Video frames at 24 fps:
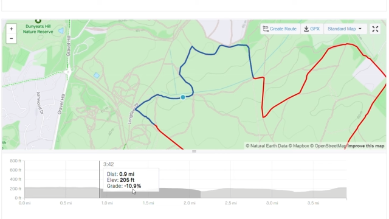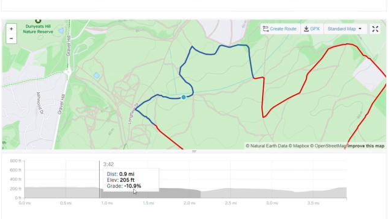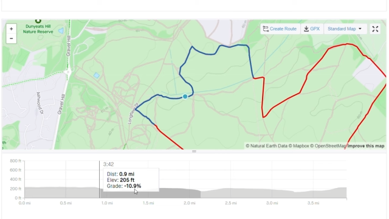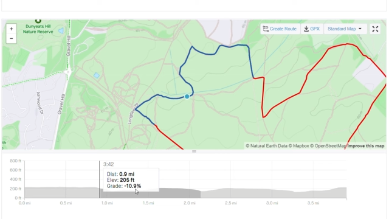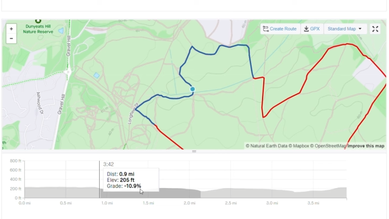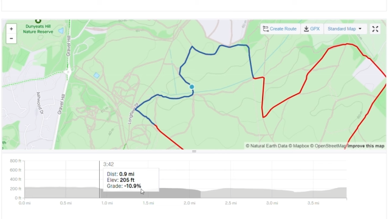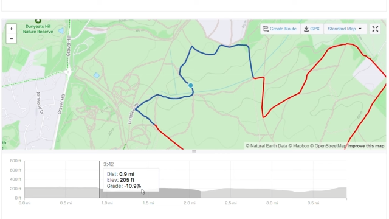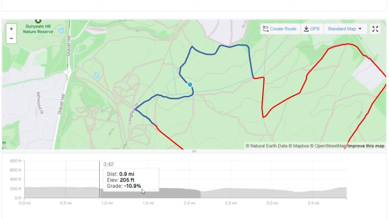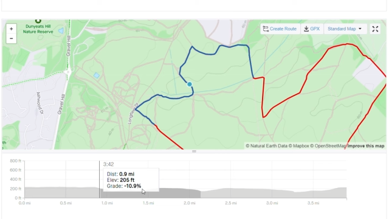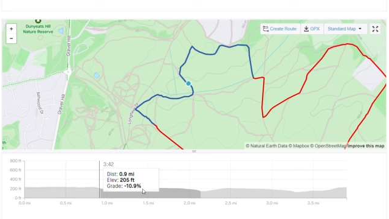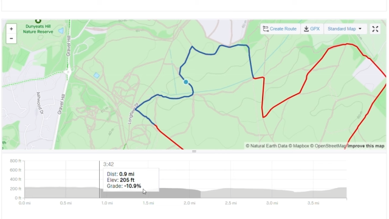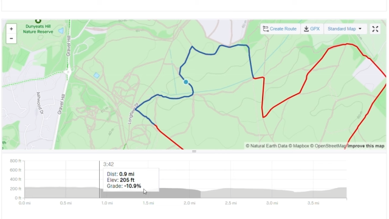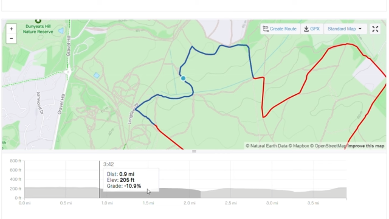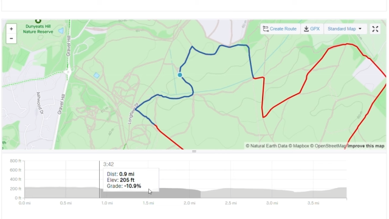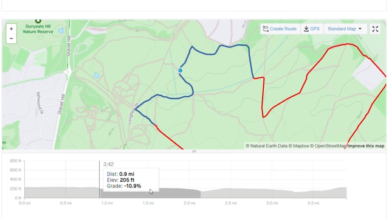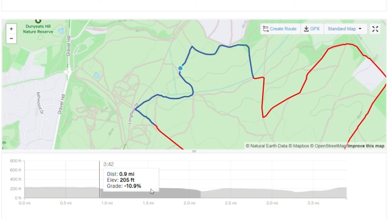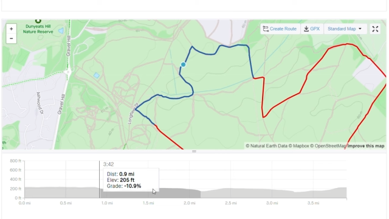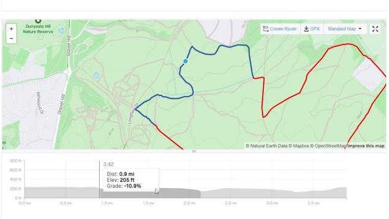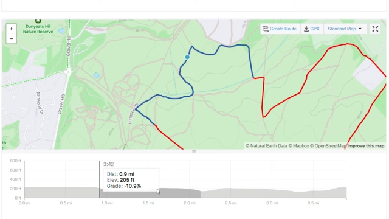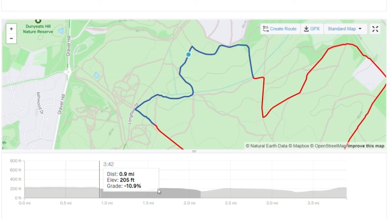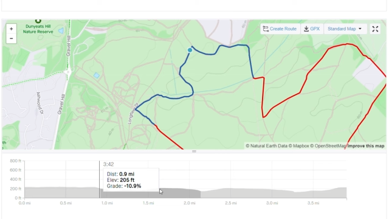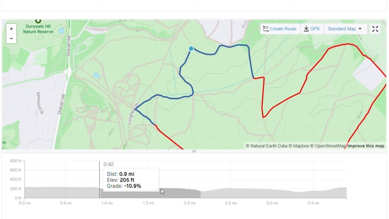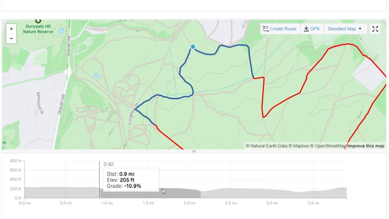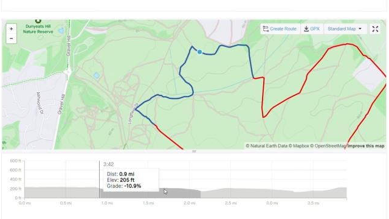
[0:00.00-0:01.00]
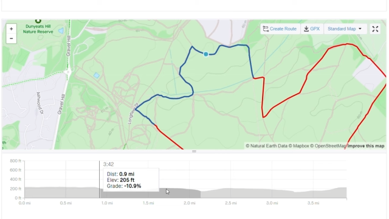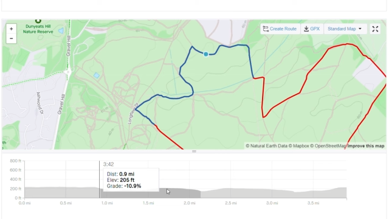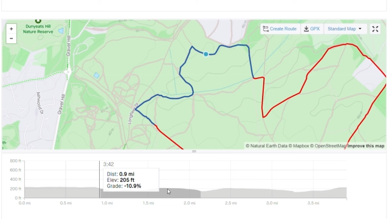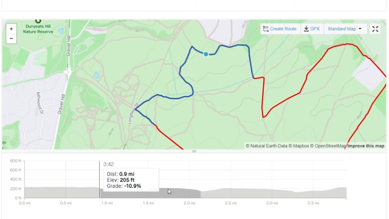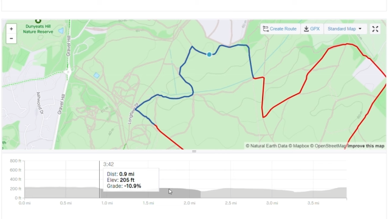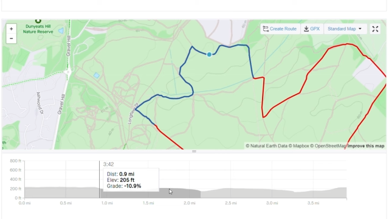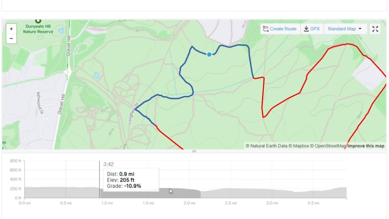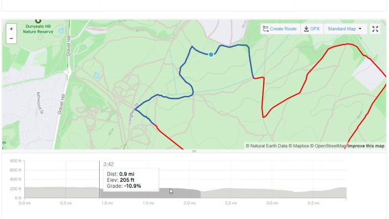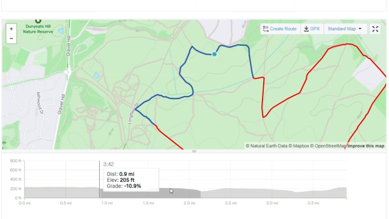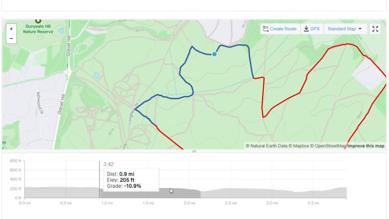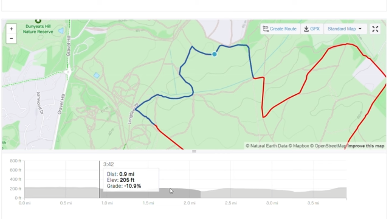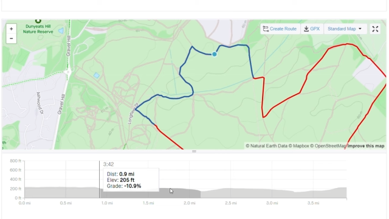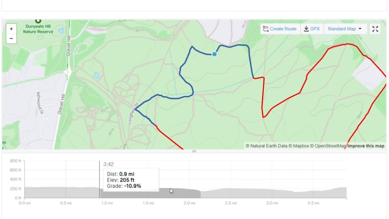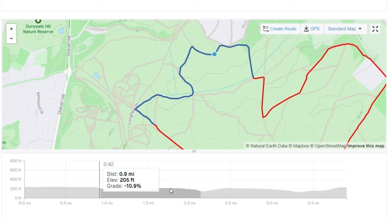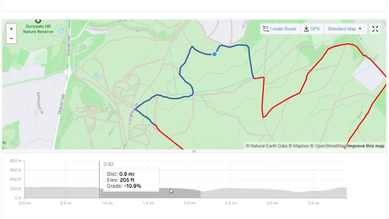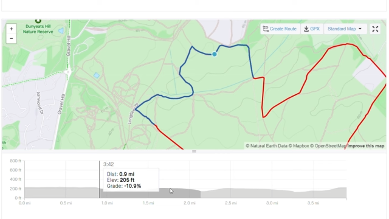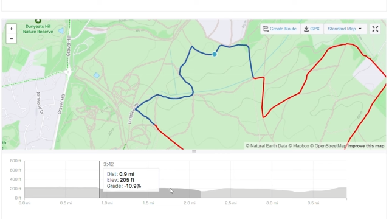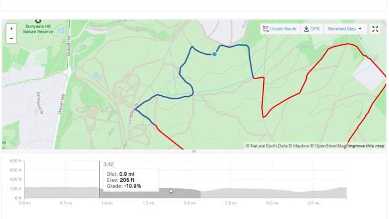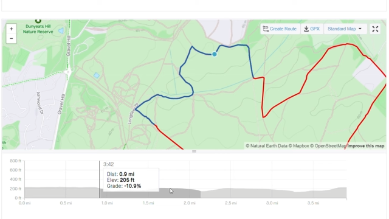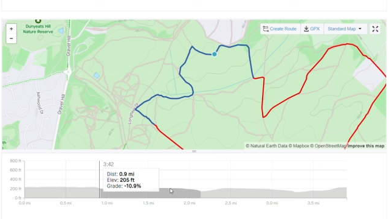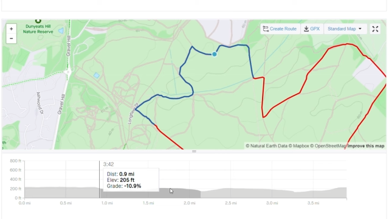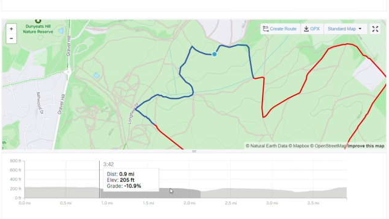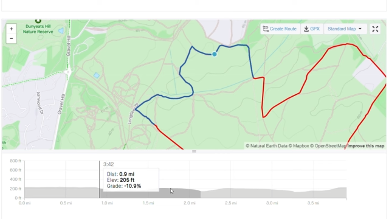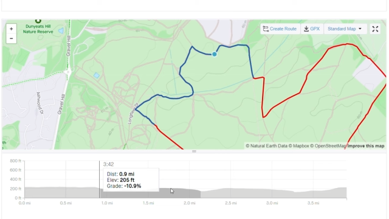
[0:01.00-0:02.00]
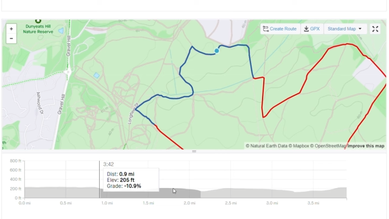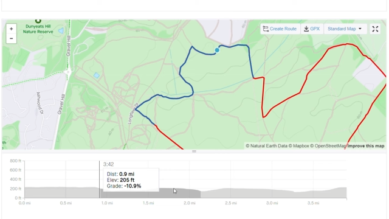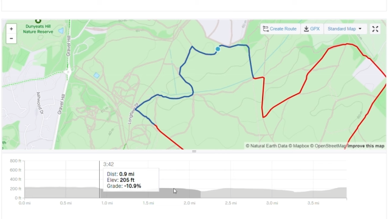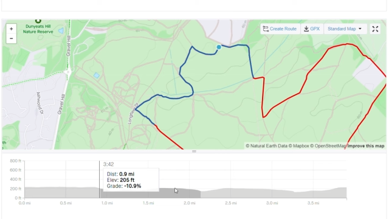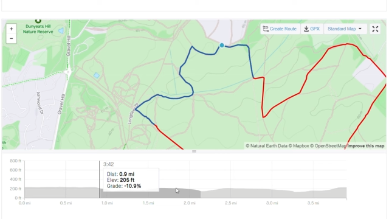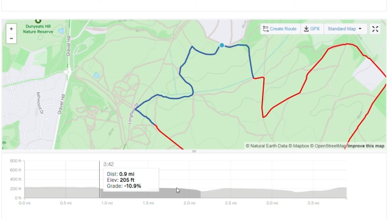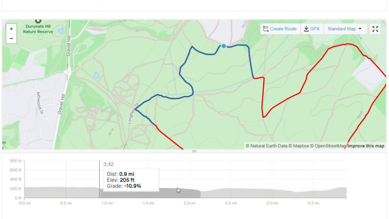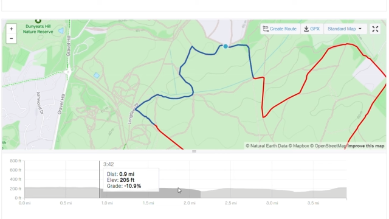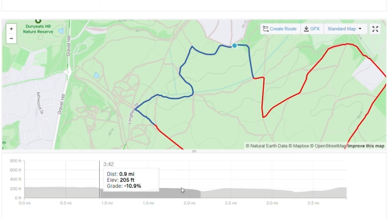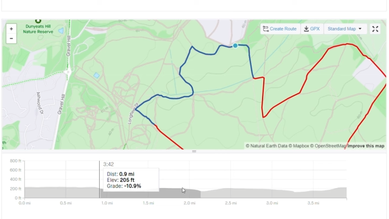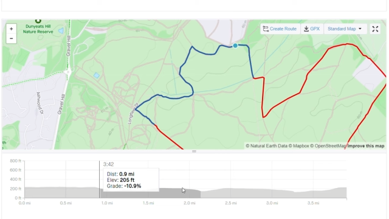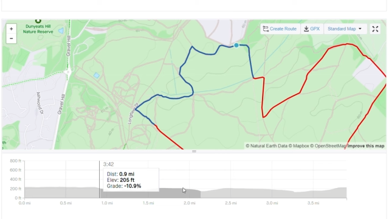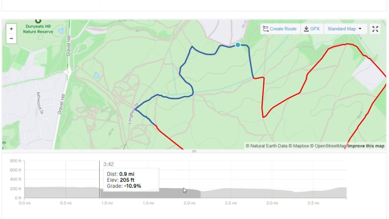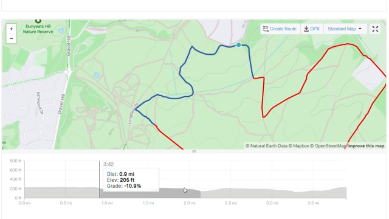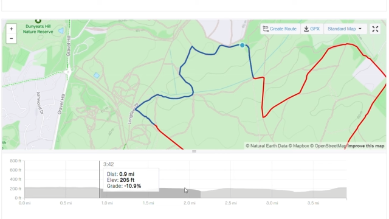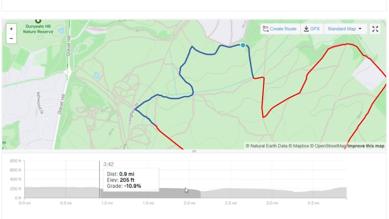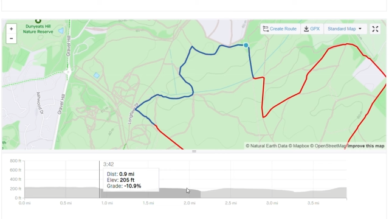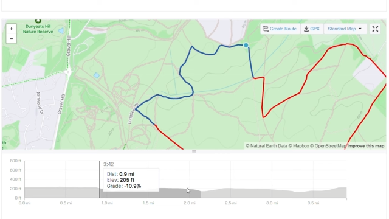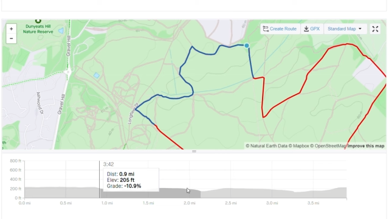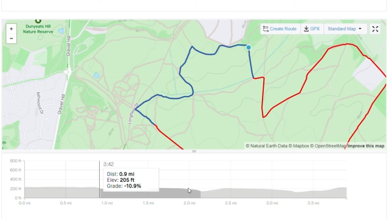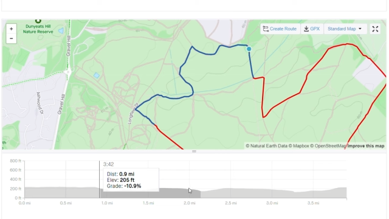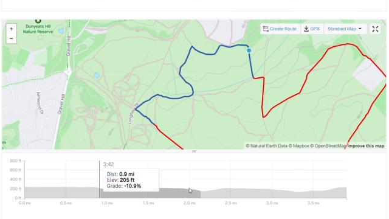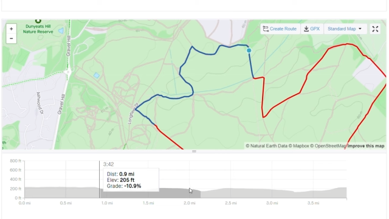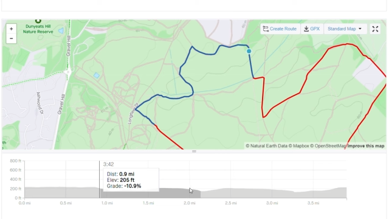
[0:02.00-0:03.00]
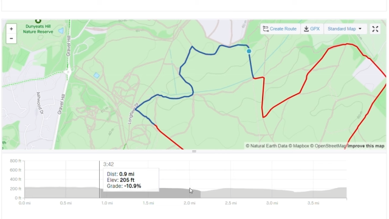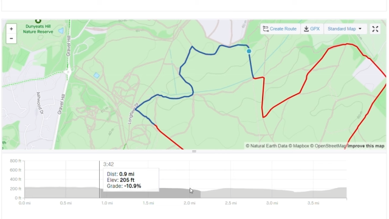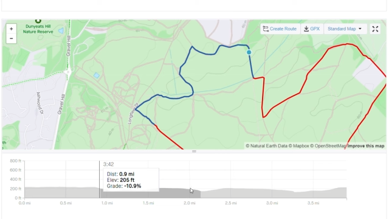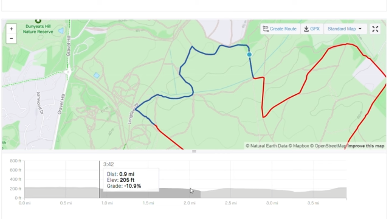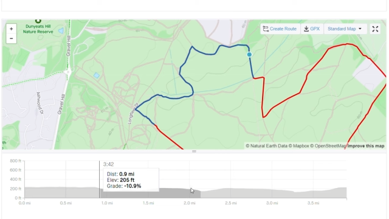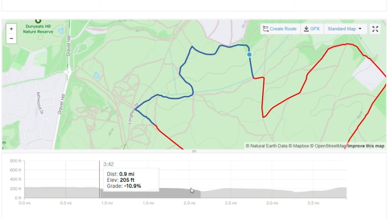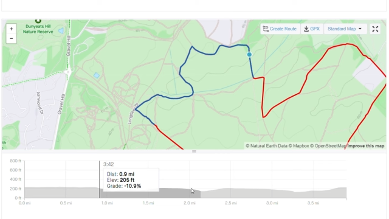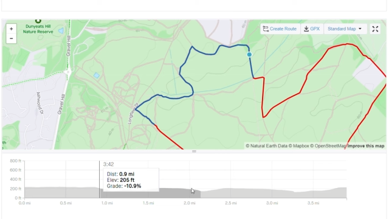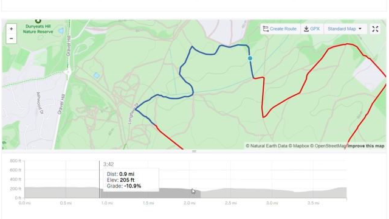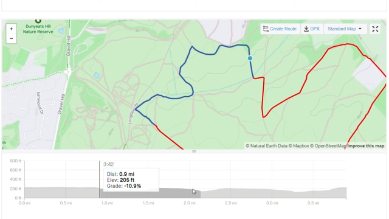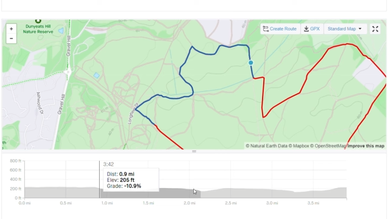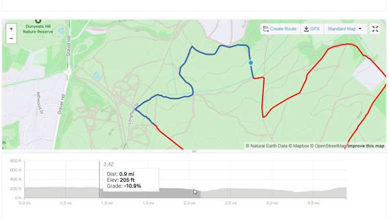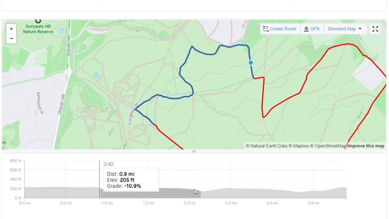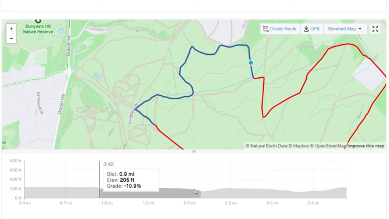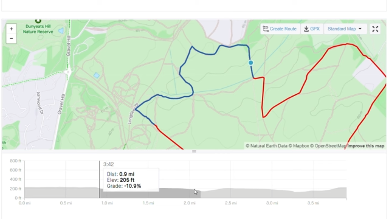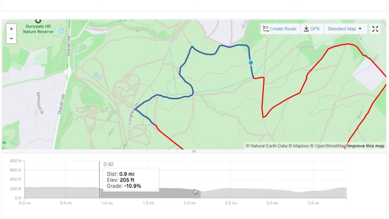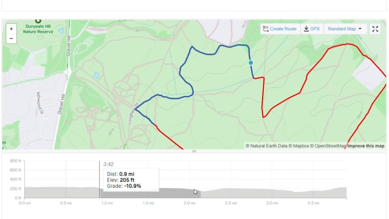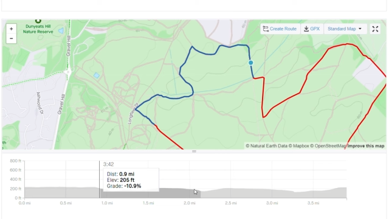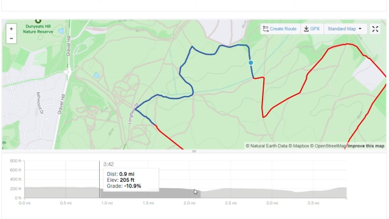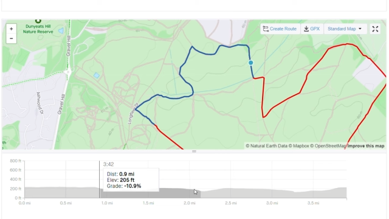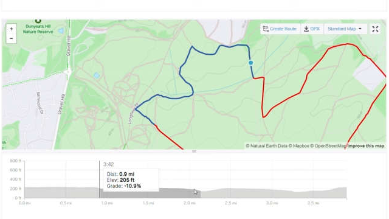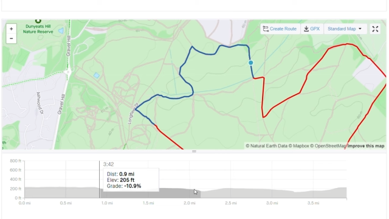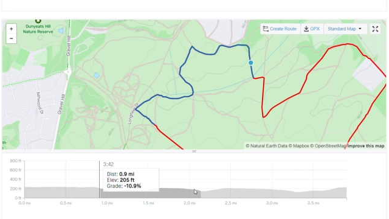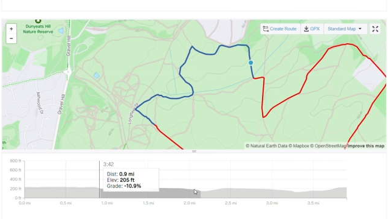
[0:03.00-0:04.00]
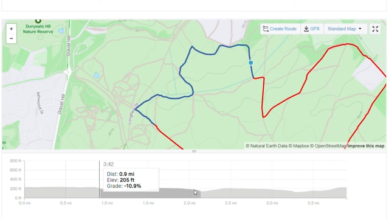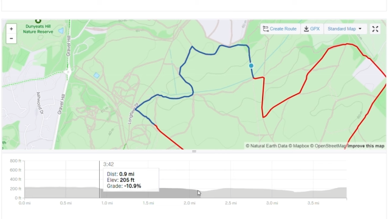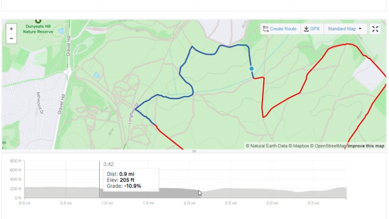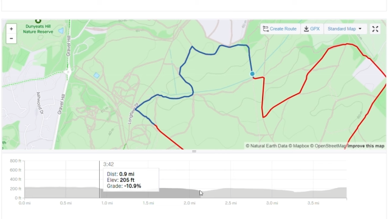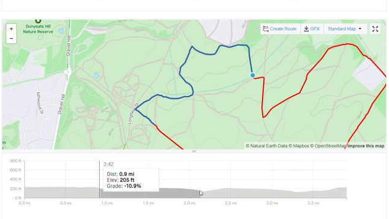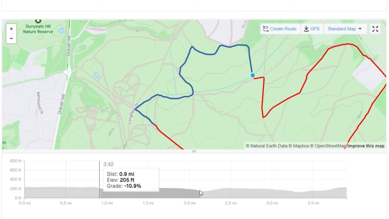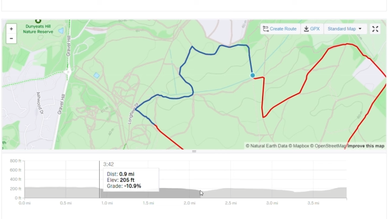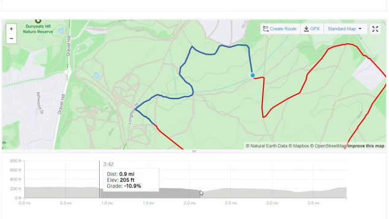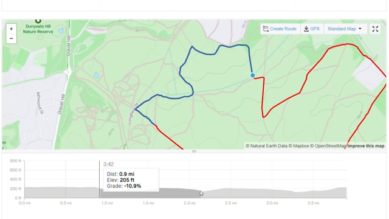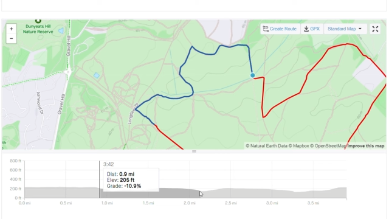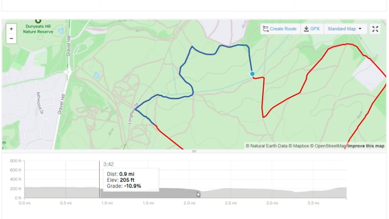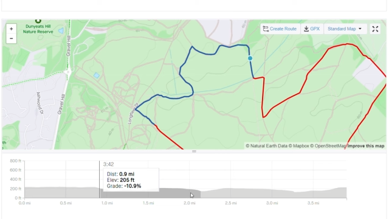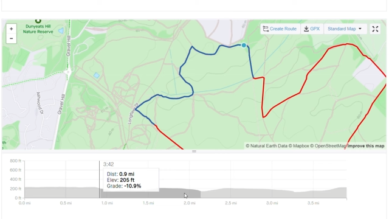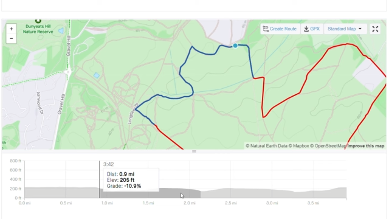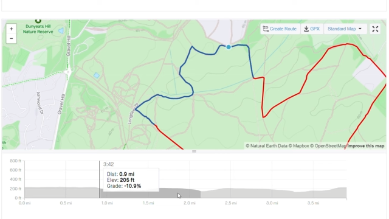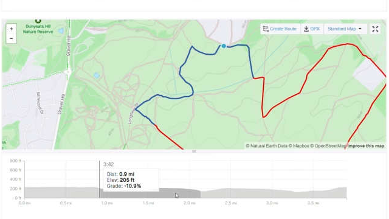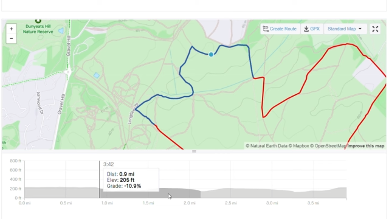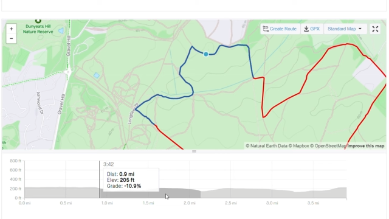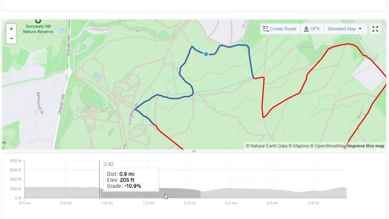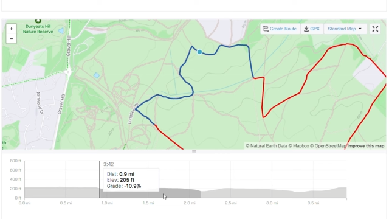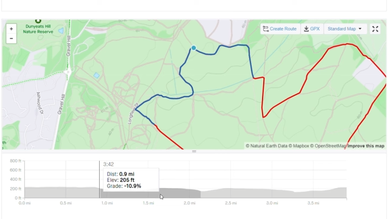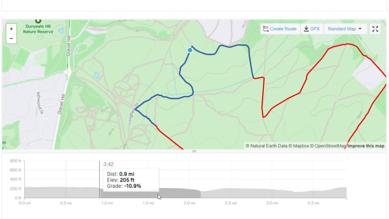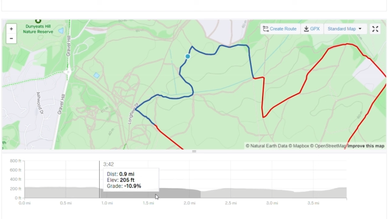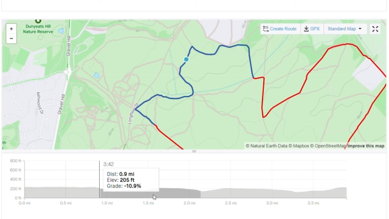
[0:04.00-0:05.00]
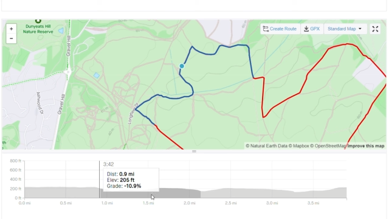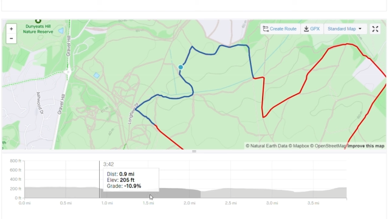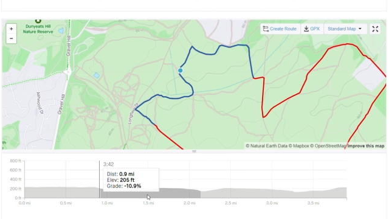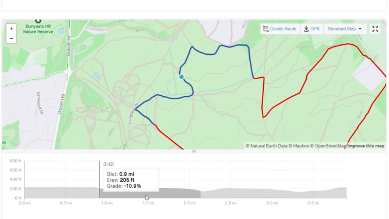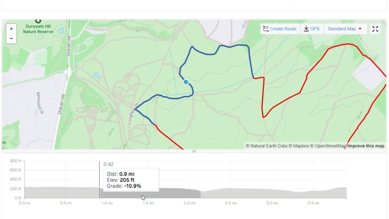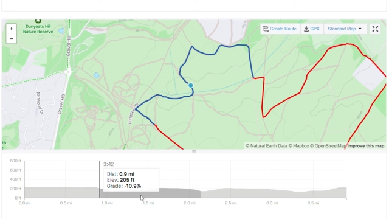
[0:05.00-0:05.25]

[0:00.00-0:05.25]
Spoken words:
No face is visible, so there are no lips to read.